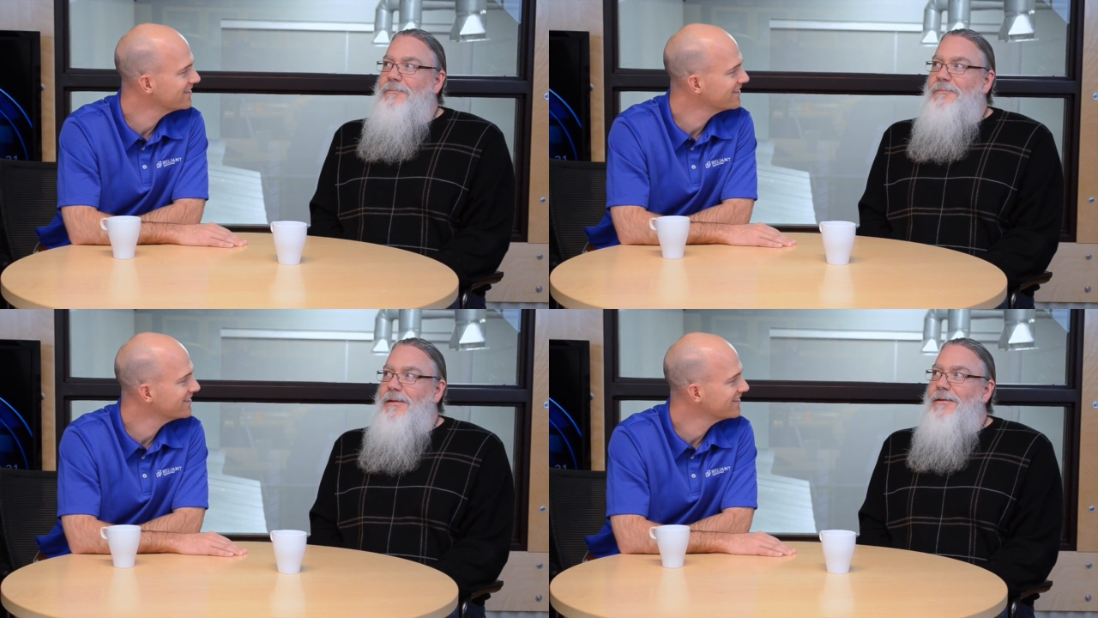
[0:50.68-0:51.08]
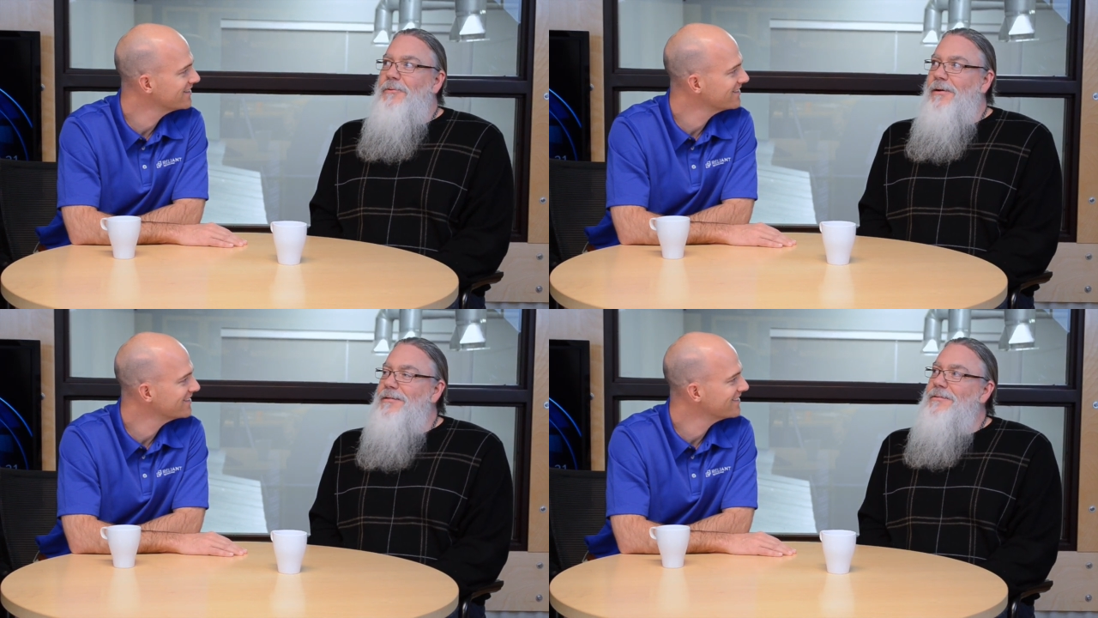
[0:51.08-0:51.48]
Speaker 1: Not
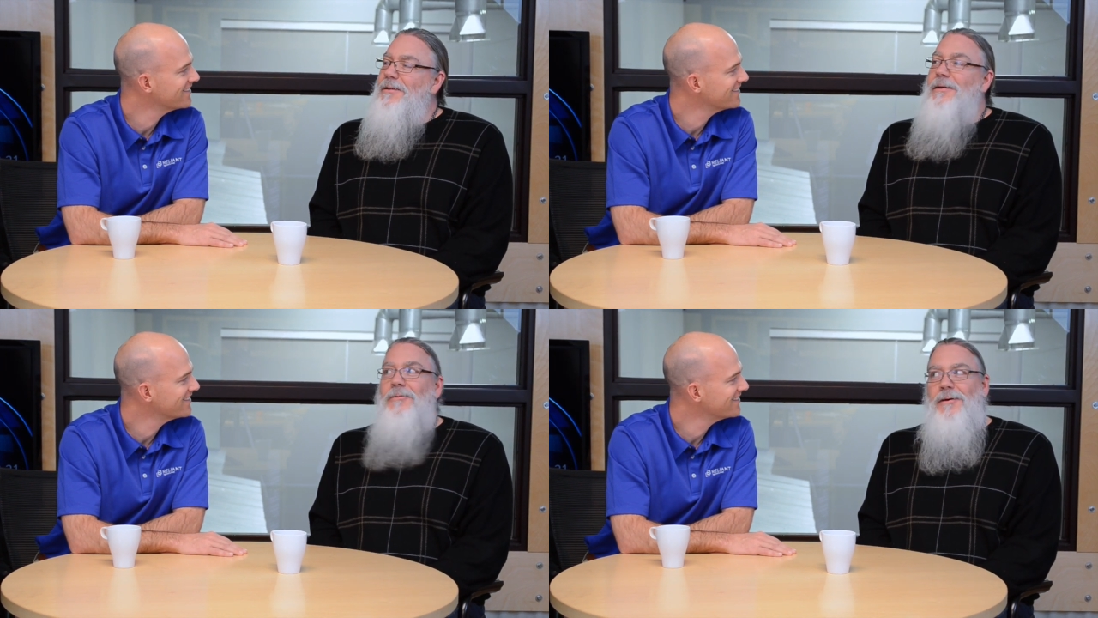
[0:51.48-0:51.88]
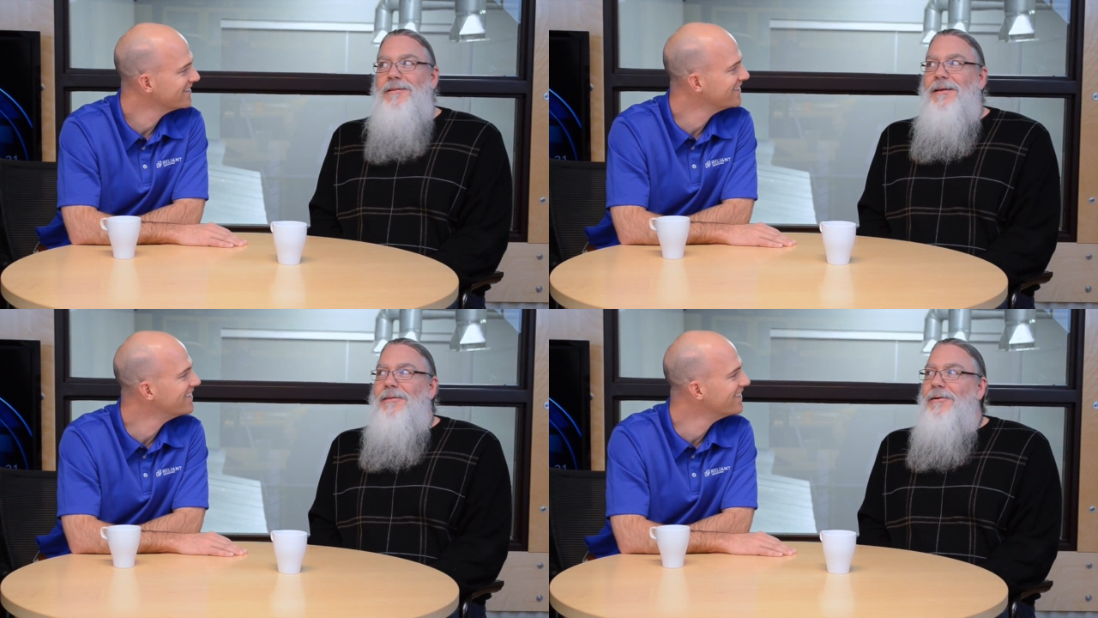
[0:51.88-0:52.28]
quite, not
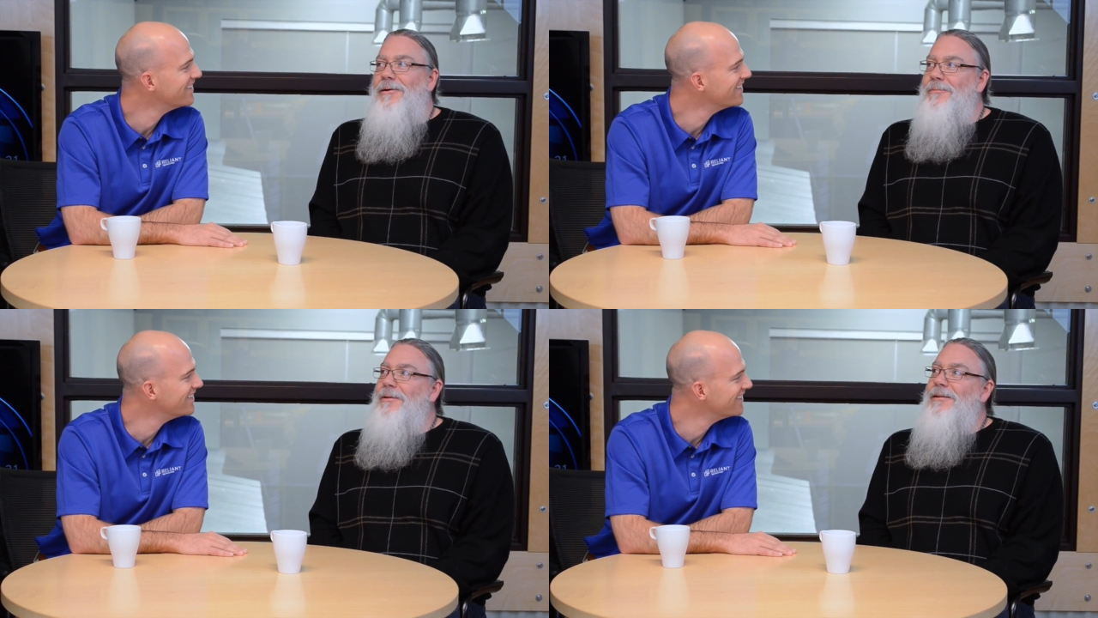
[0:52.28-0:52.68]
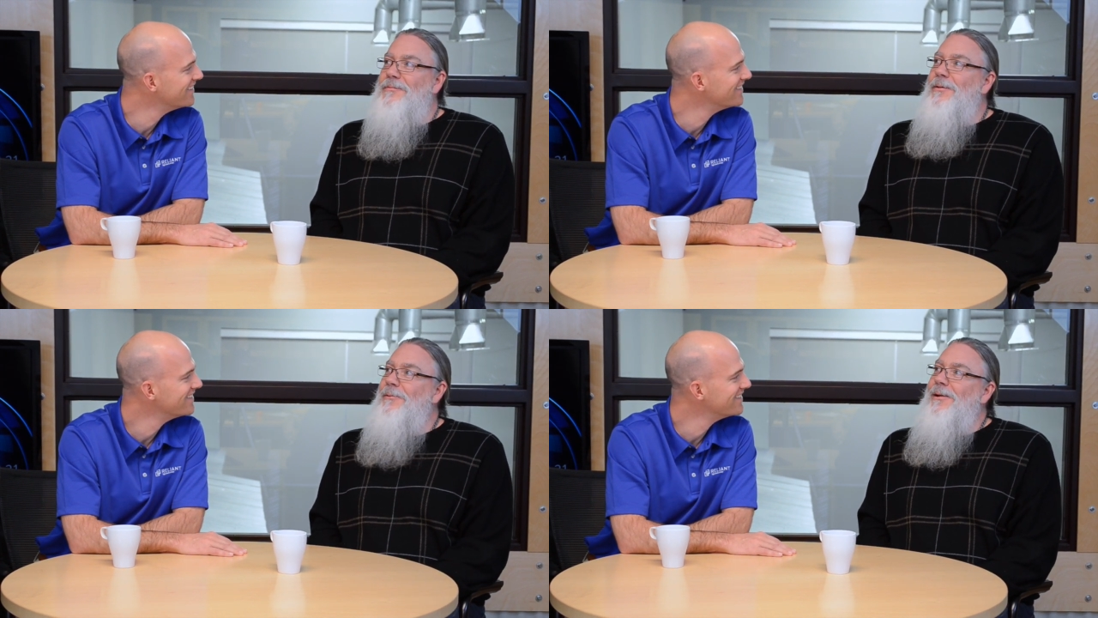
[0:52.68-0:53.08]
quite that long, but it's
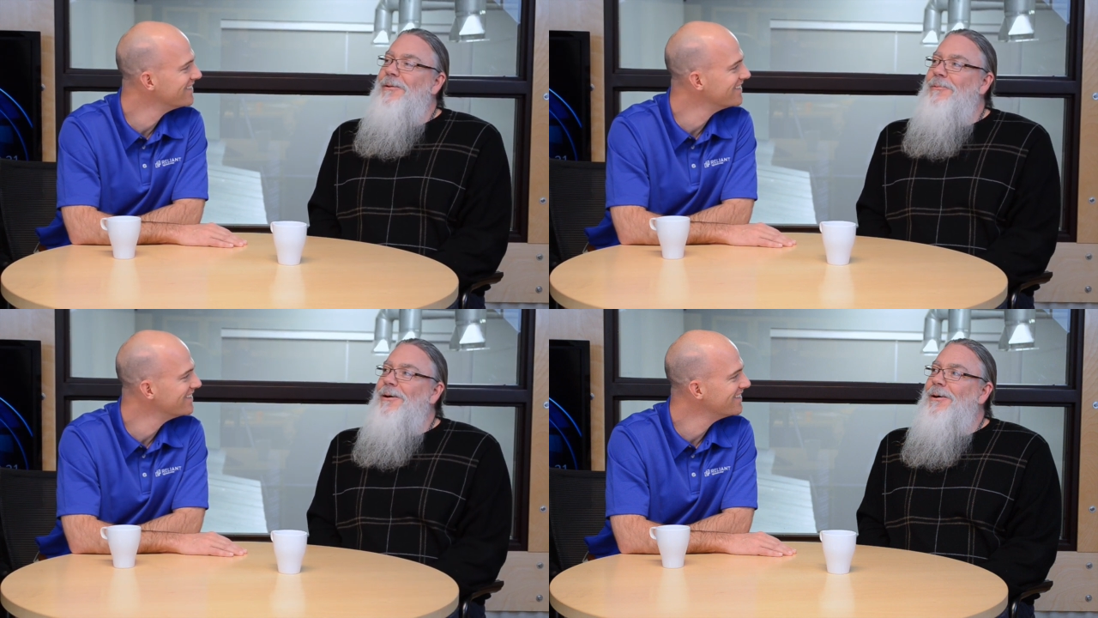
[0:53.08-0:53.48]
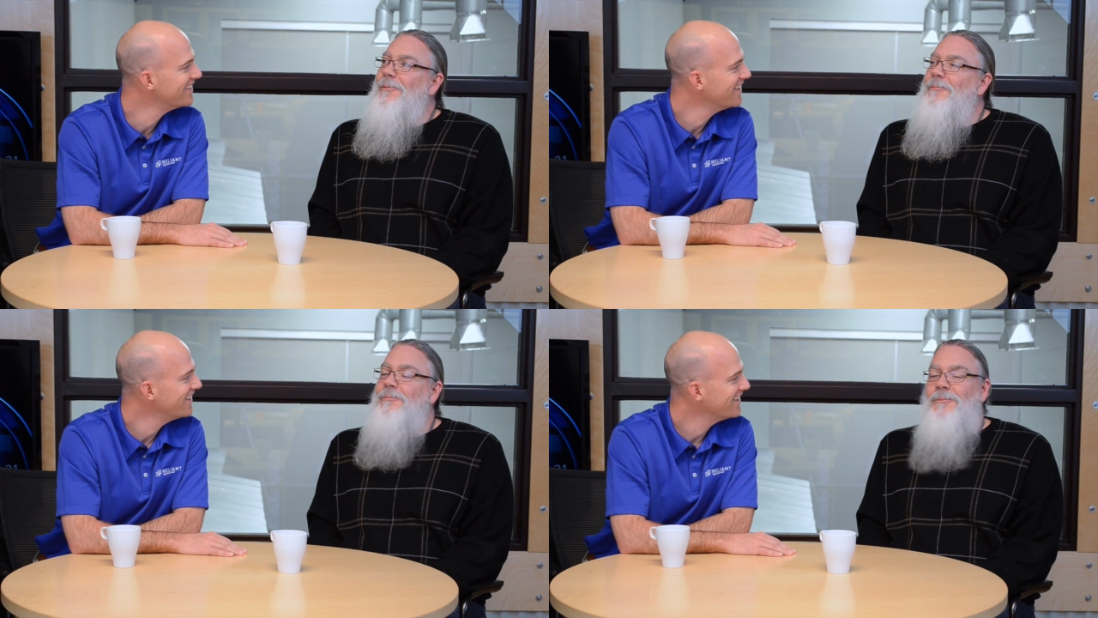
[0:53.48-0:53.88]
been around a while.
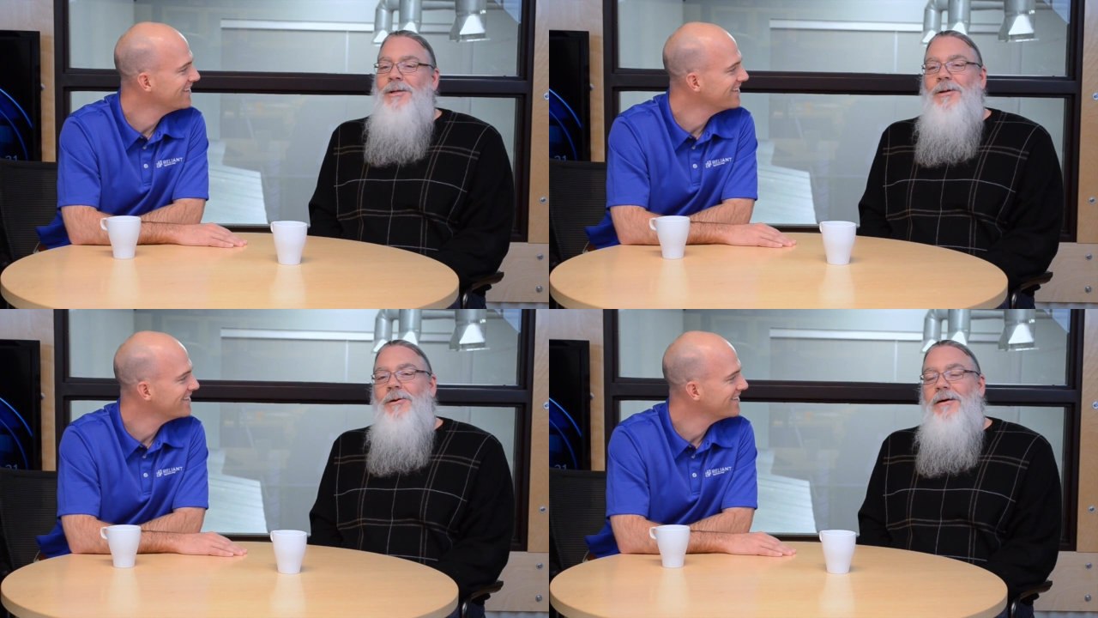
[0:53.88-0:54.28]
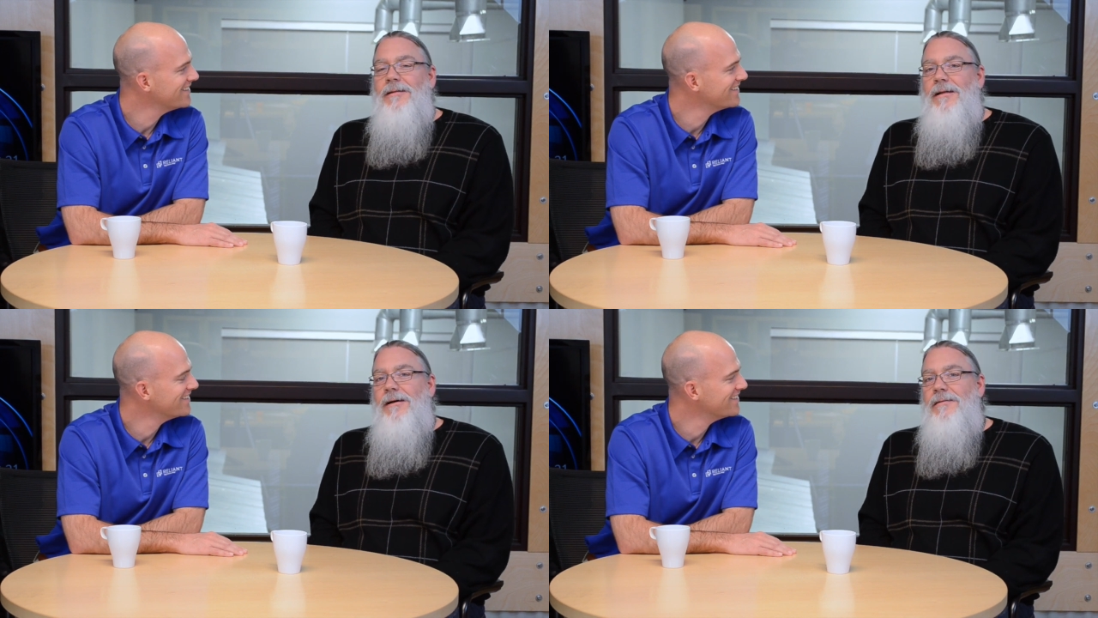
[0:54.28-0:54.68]
You know,
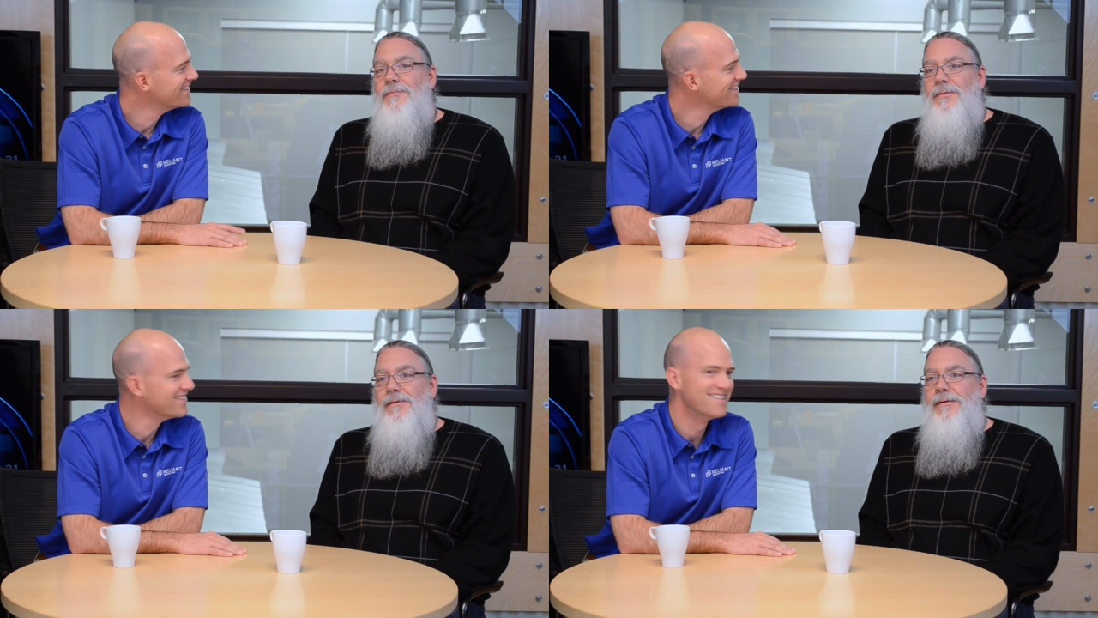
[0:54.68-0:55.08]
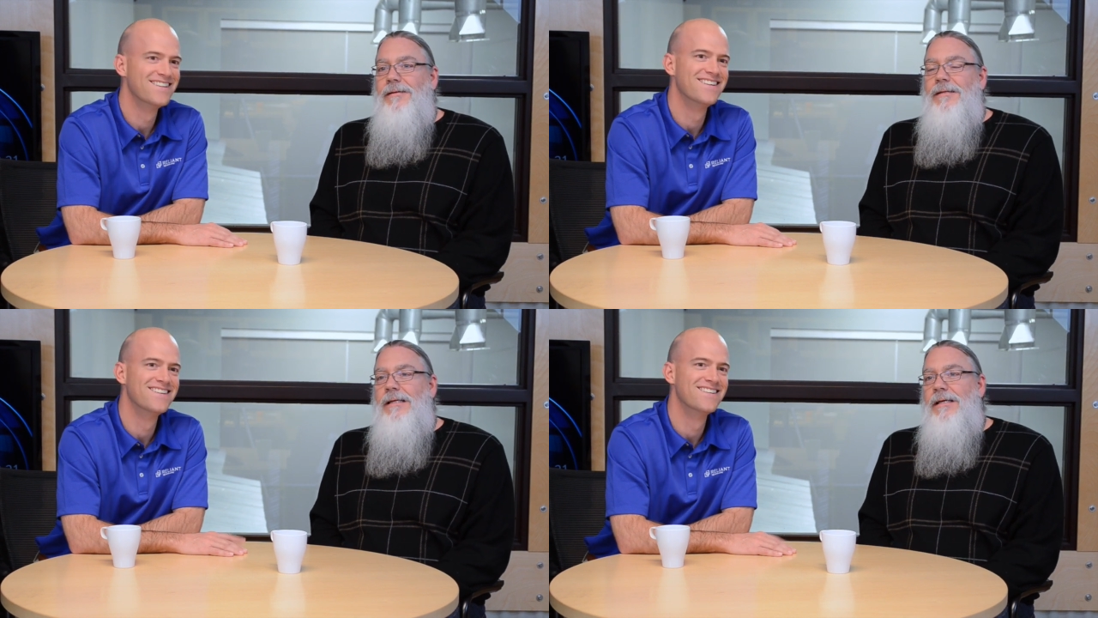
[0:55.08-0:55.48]
hot, hot
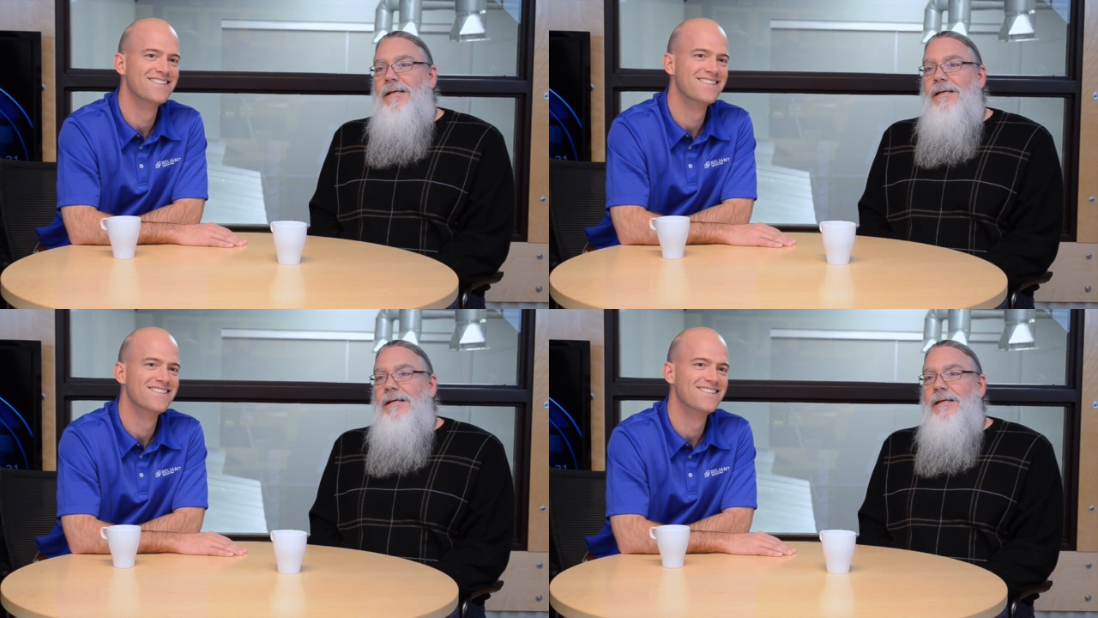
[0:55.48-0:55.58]
sparing.